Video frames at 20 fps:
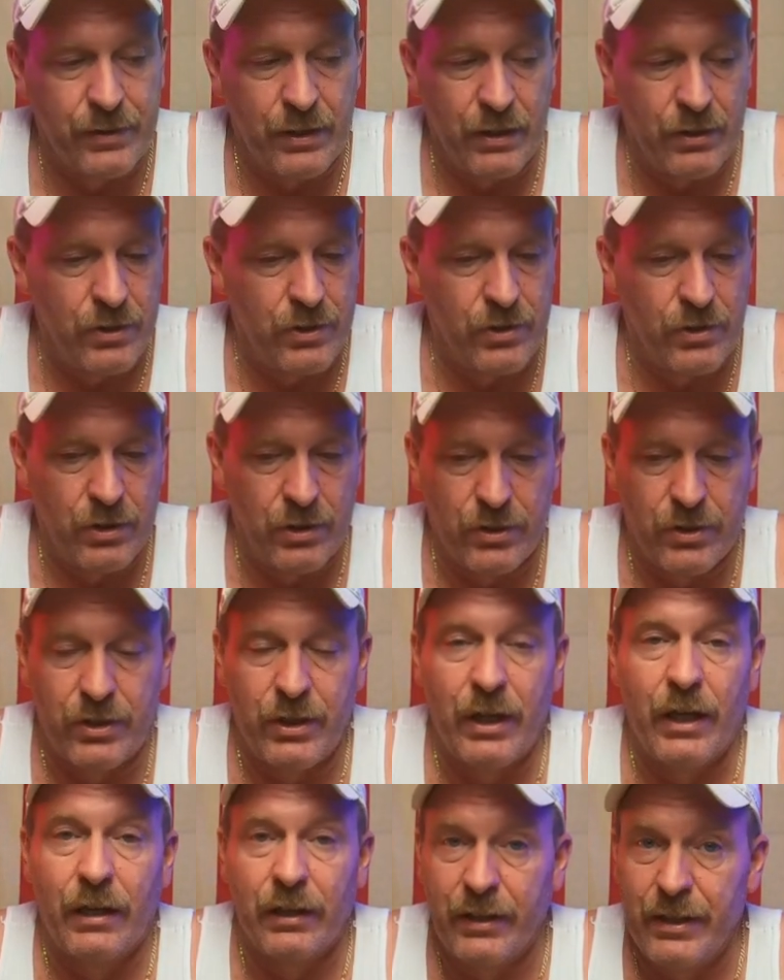It's
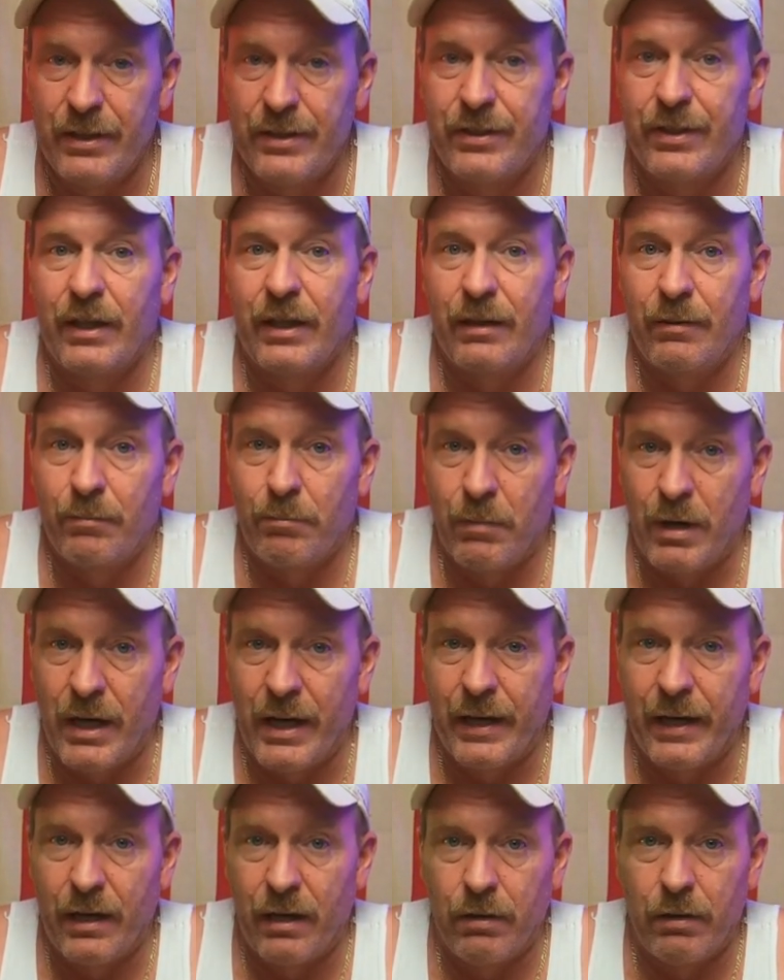just, at least in
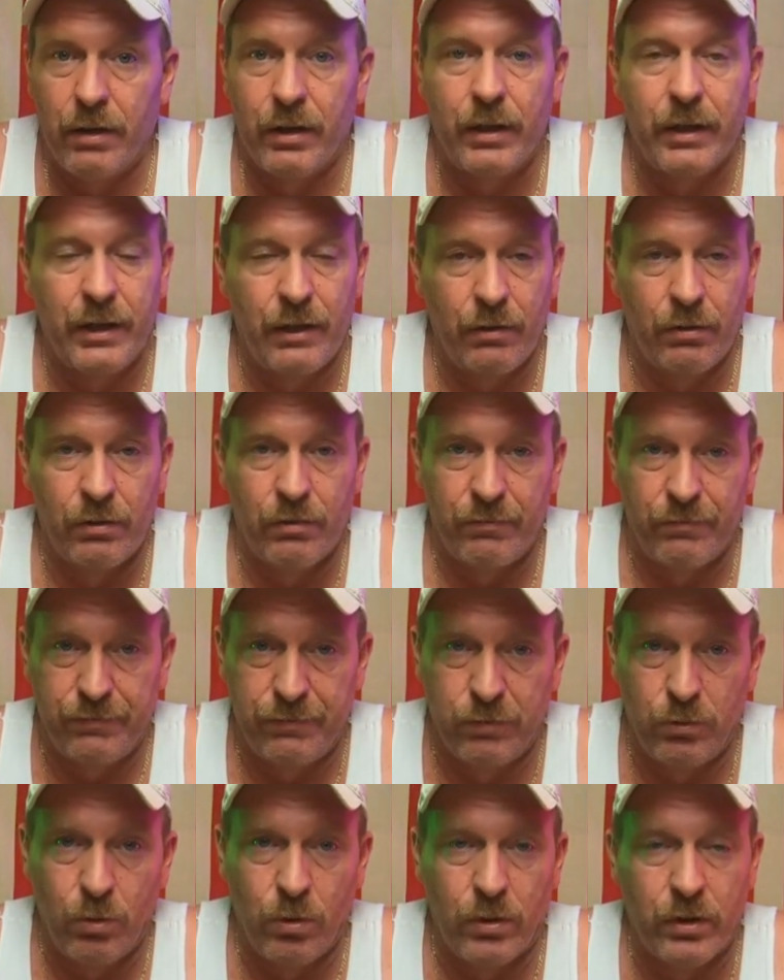my area here in
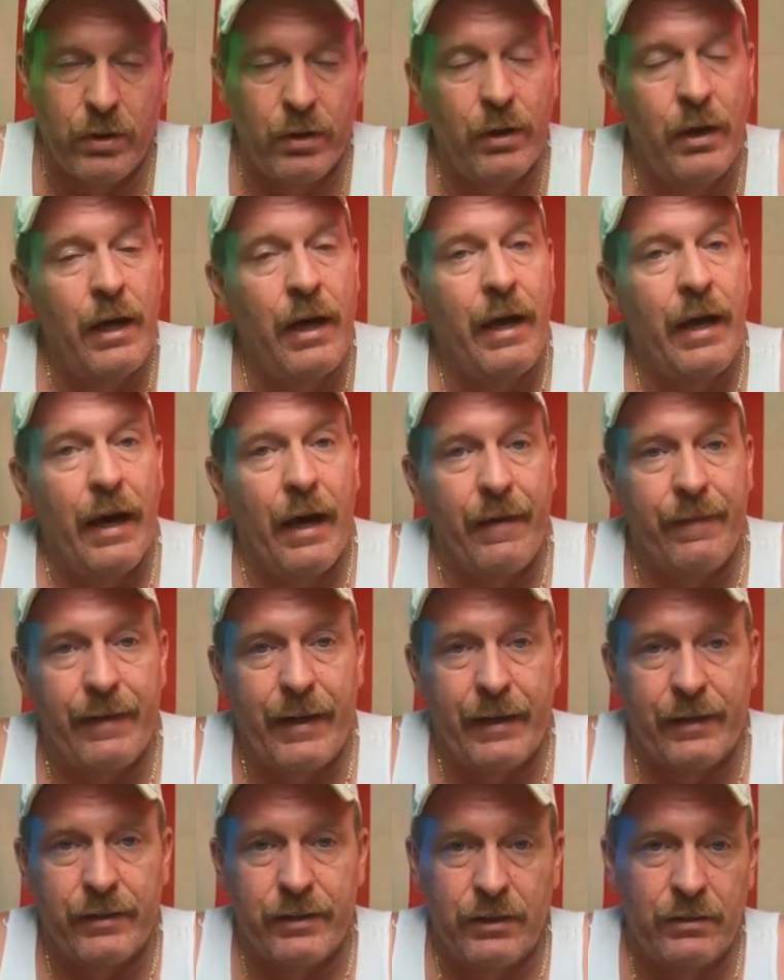Florida, and
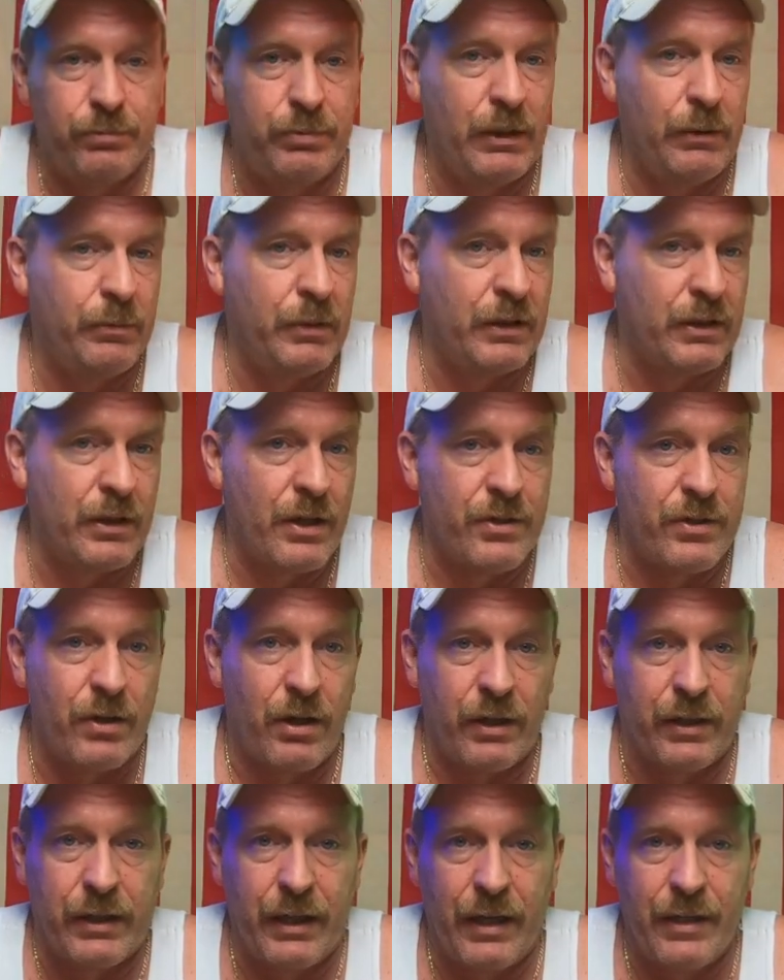that could be because
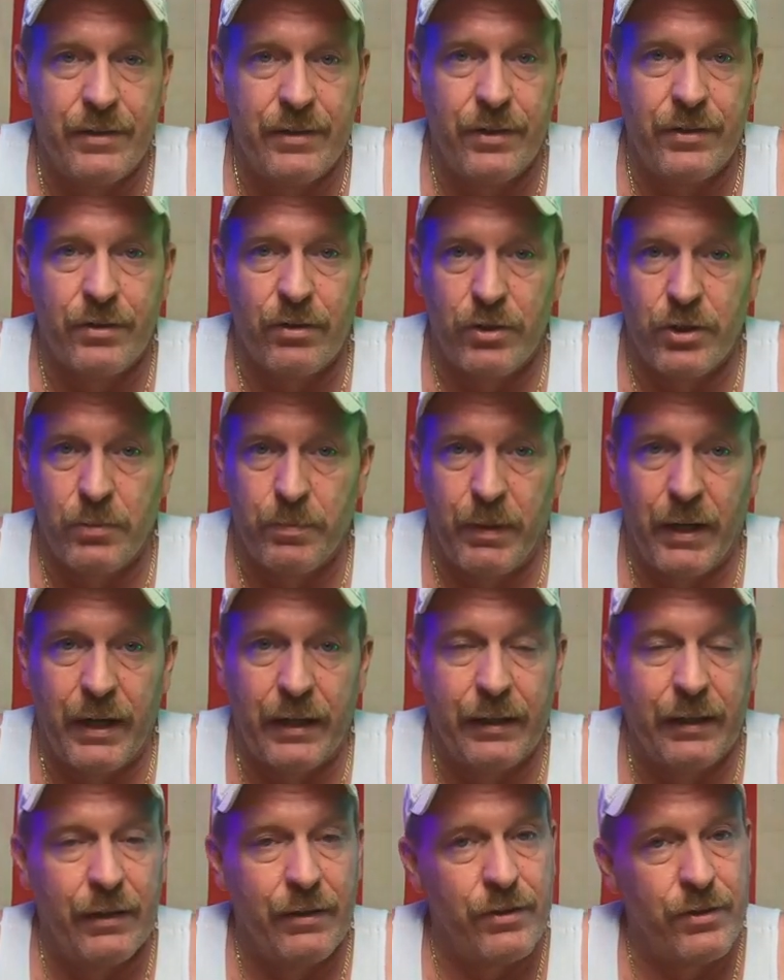our cases are
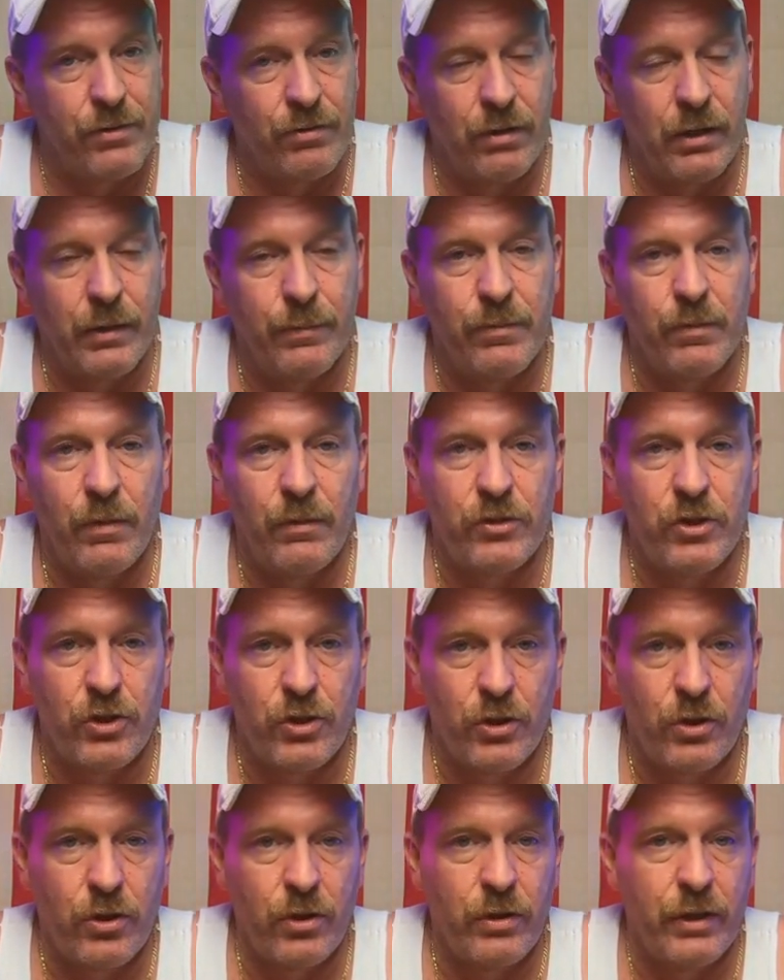spiking. So I'm
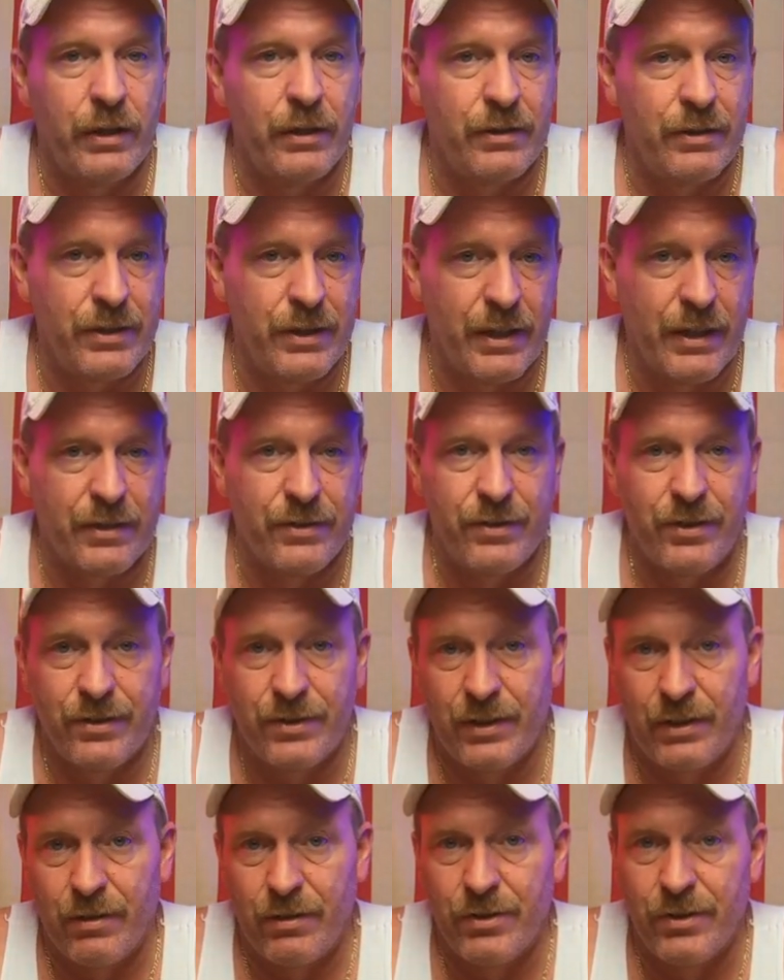sure in
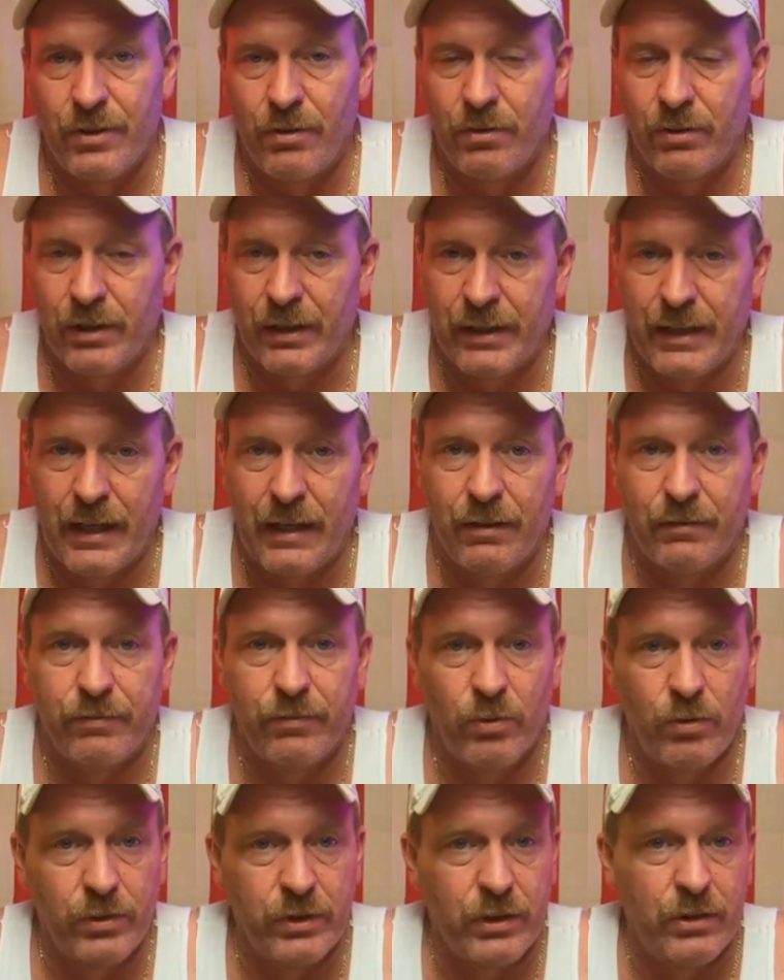Texas, Arizona,
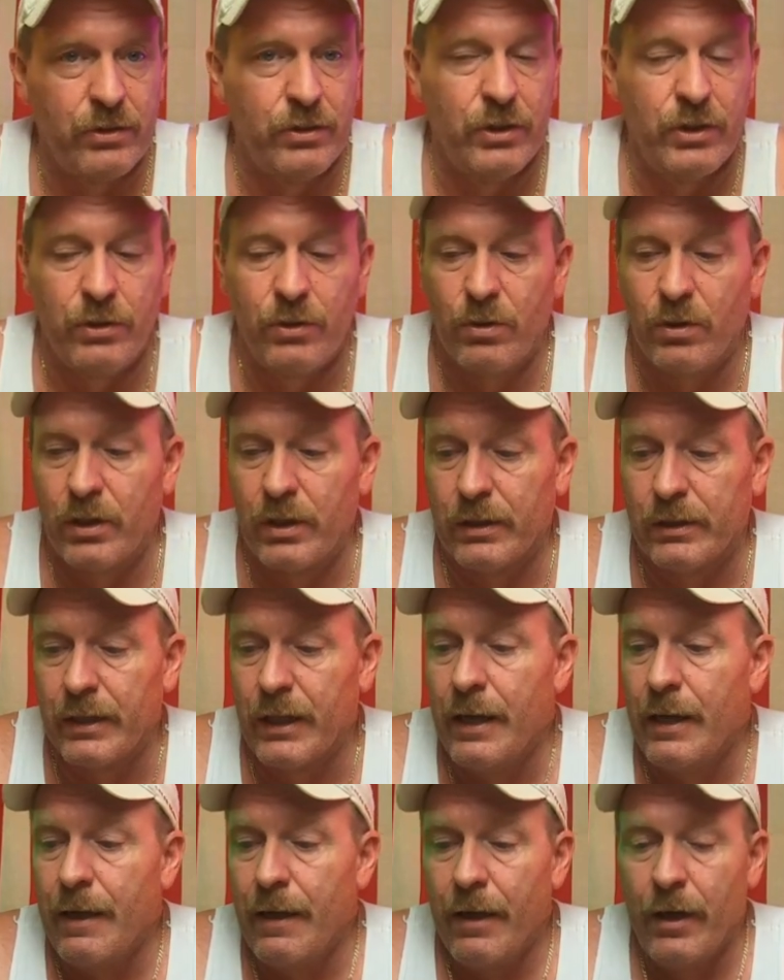California, and New York,
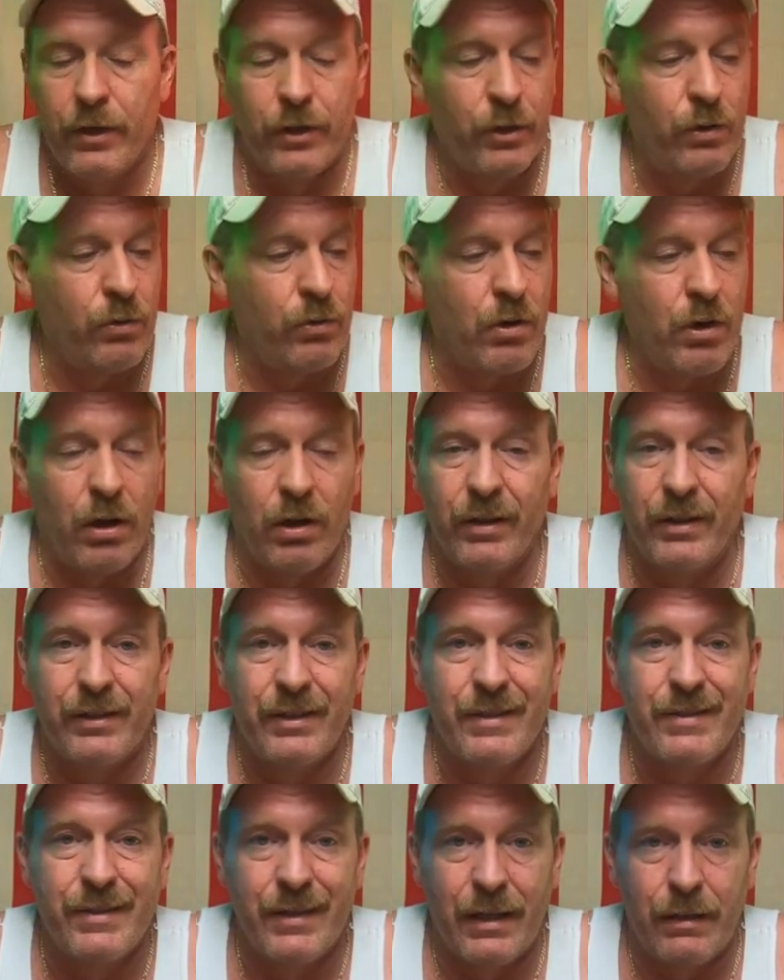you're all in
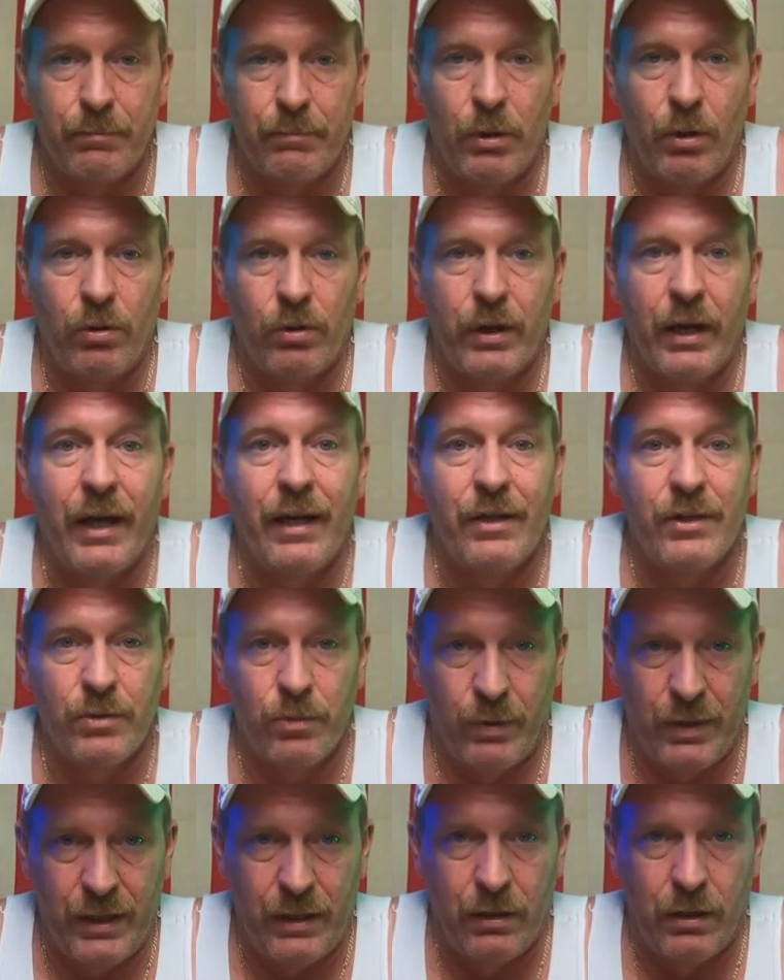the same boat as
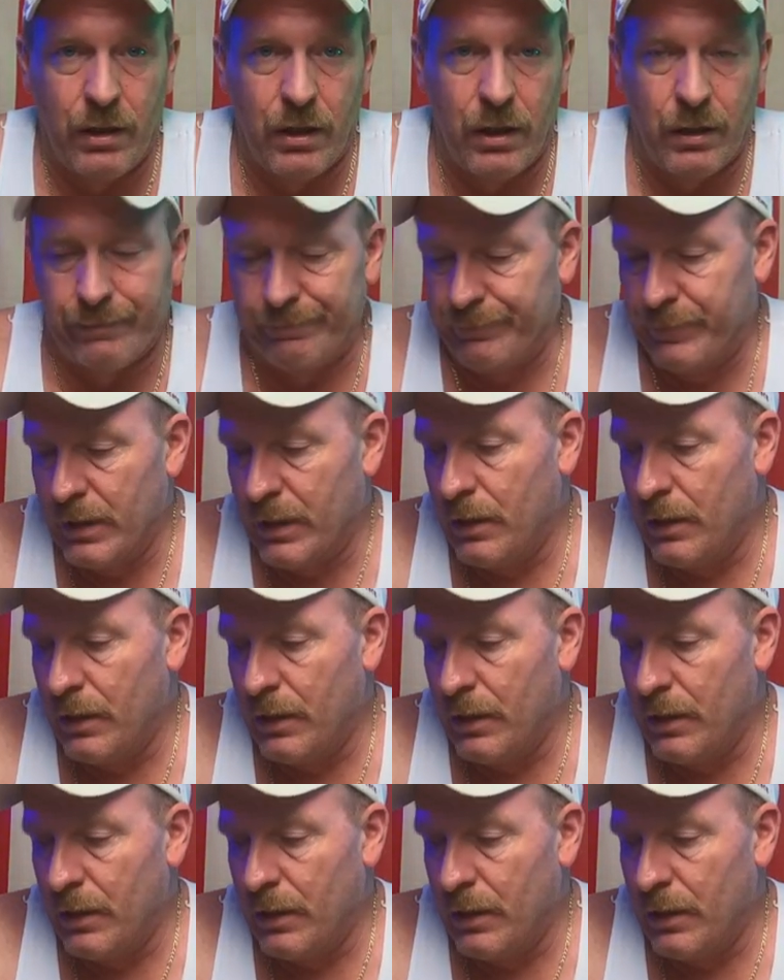we are.